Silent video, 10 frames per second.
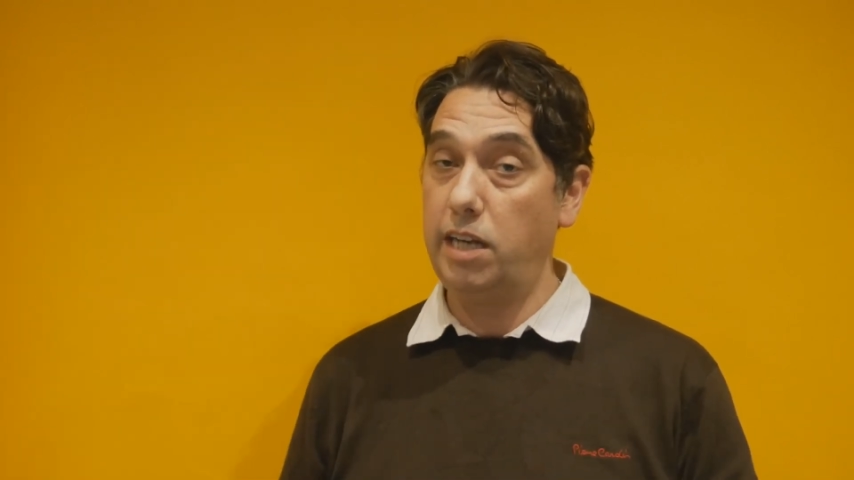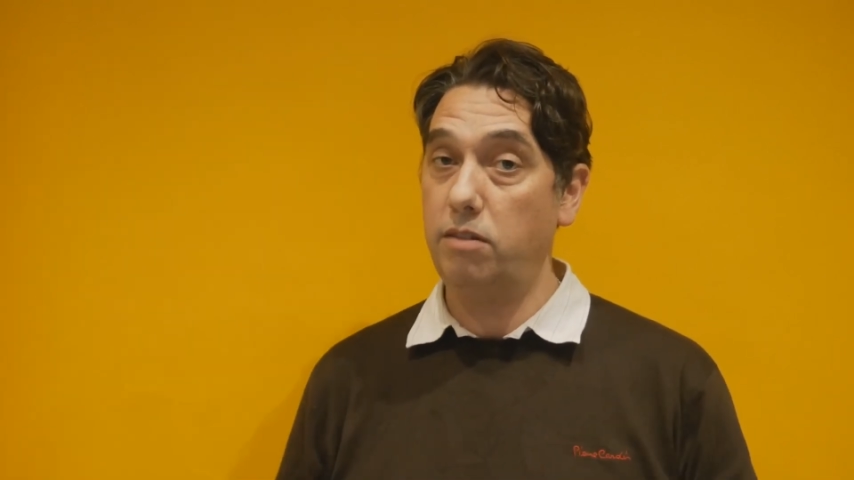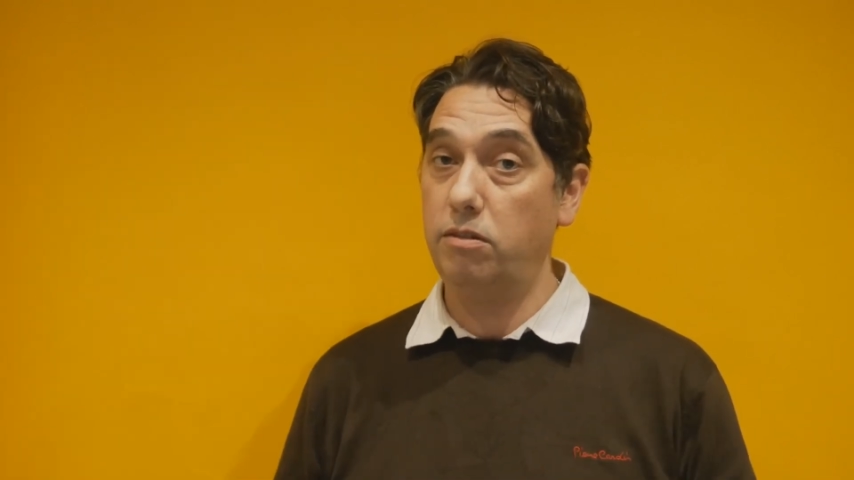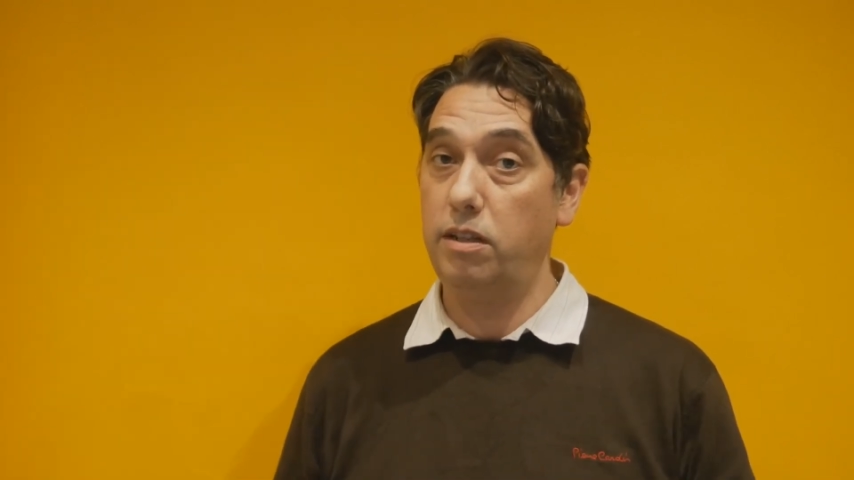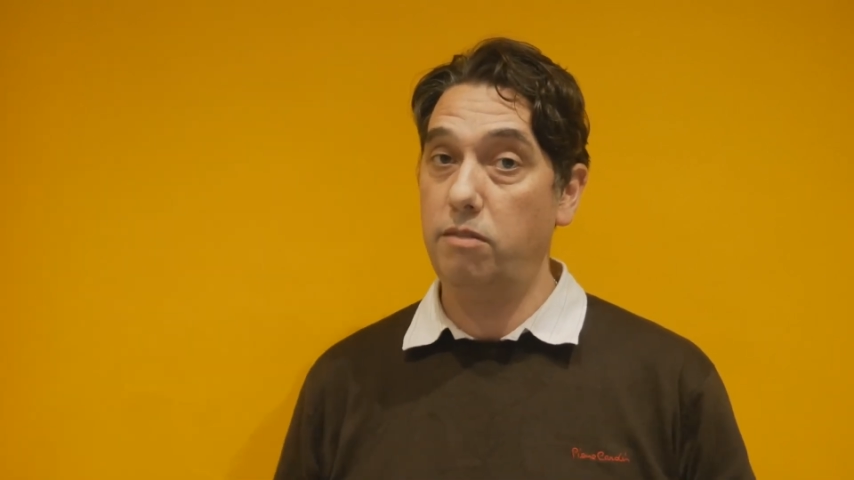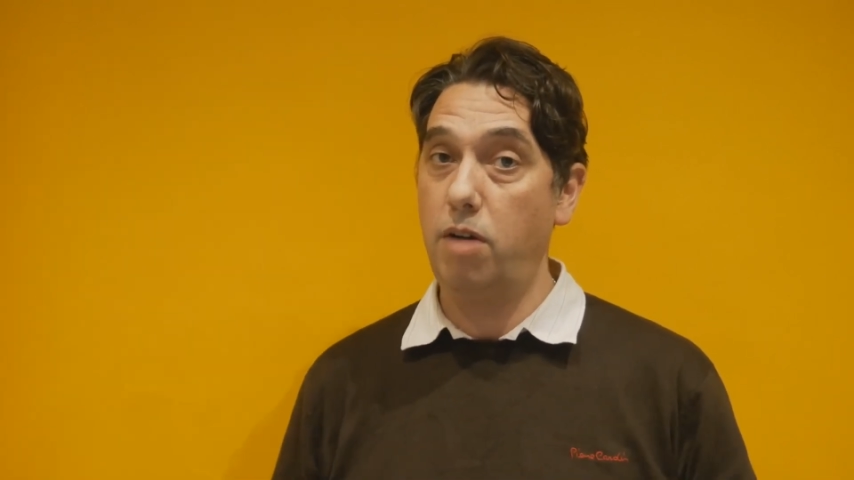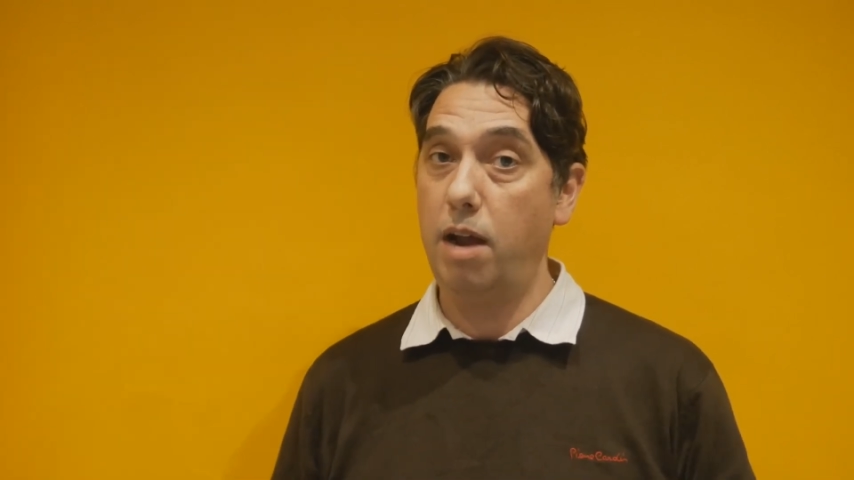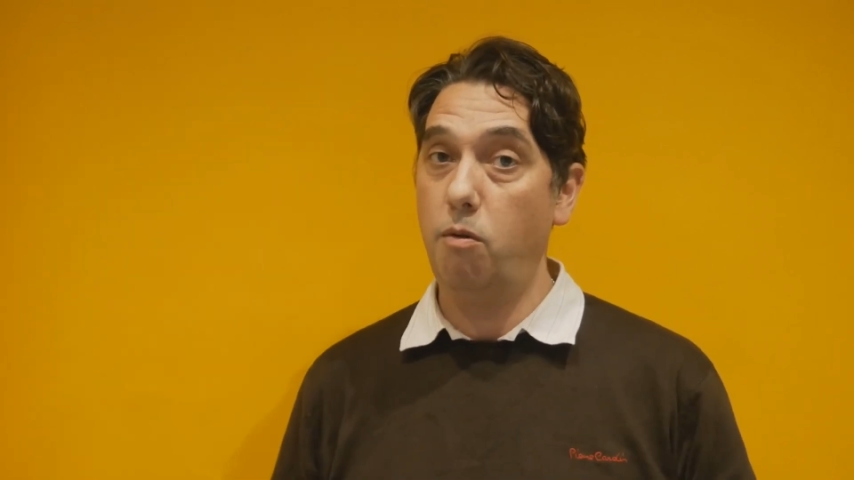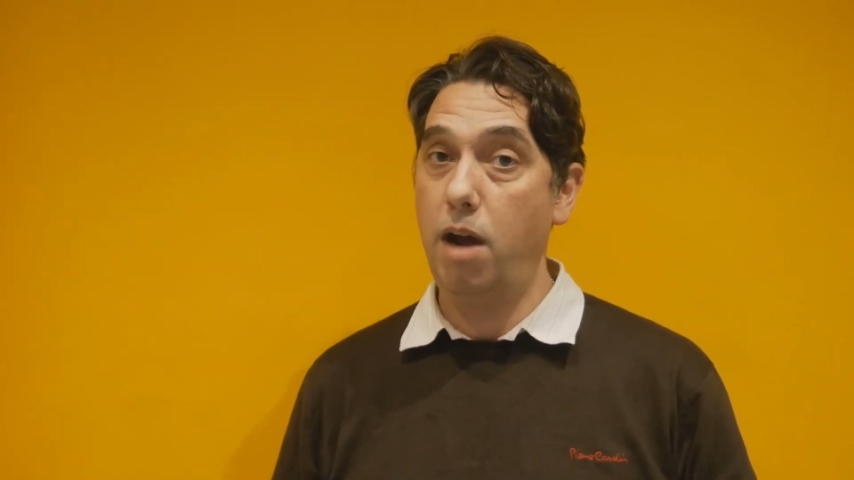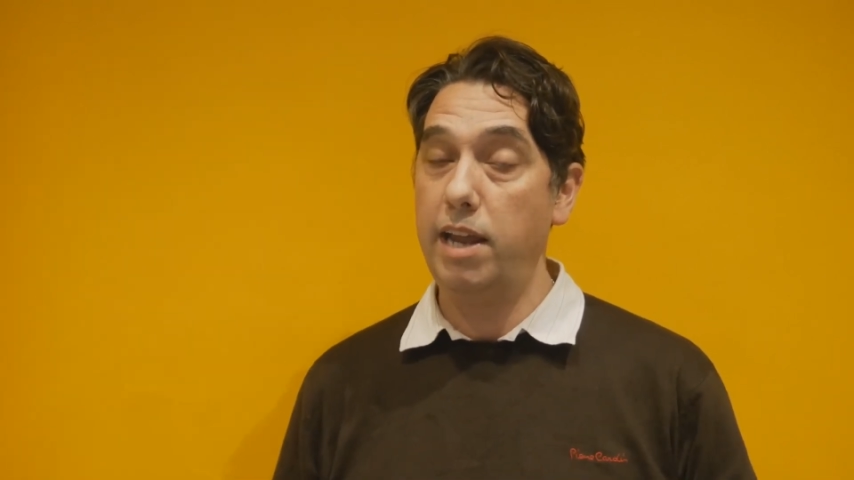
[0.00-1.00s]
channels in the
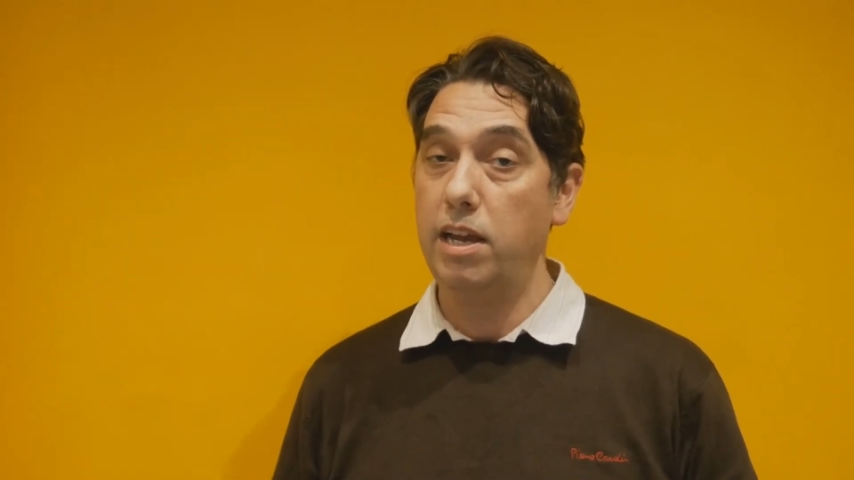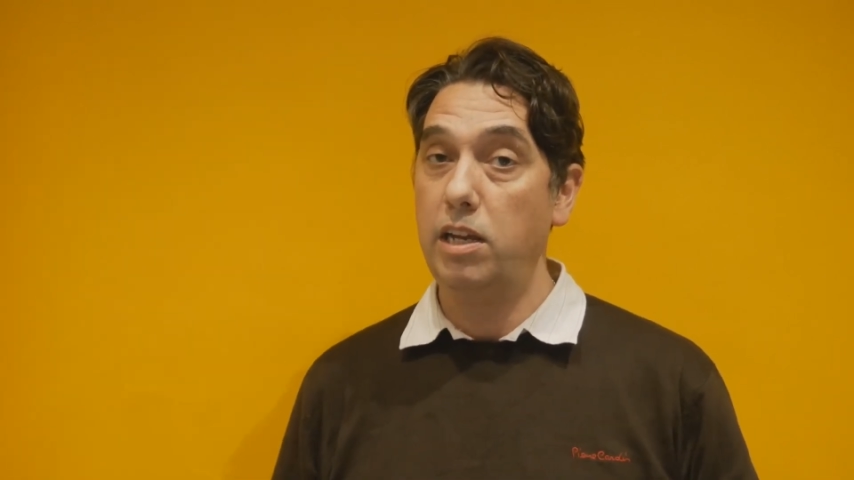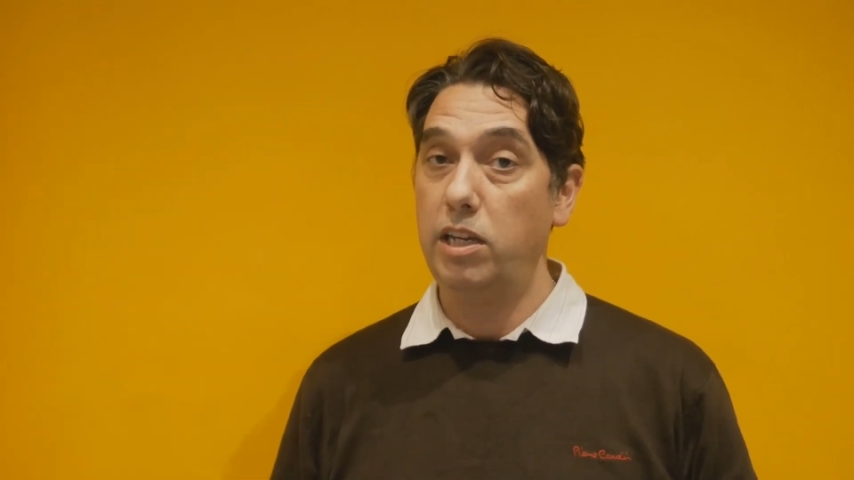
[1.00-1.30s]
right way,